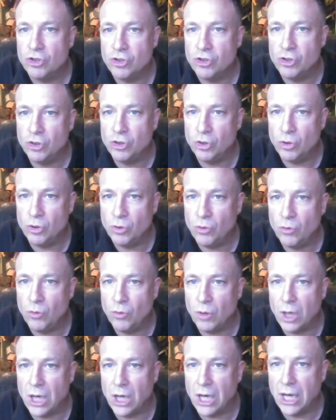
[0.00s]

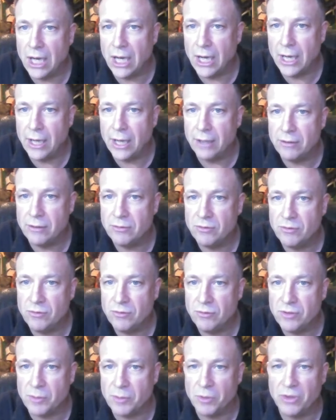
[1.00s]
to uh,
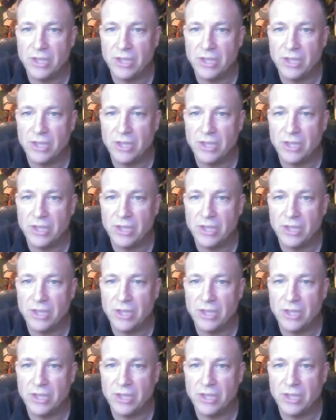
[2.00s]
some of the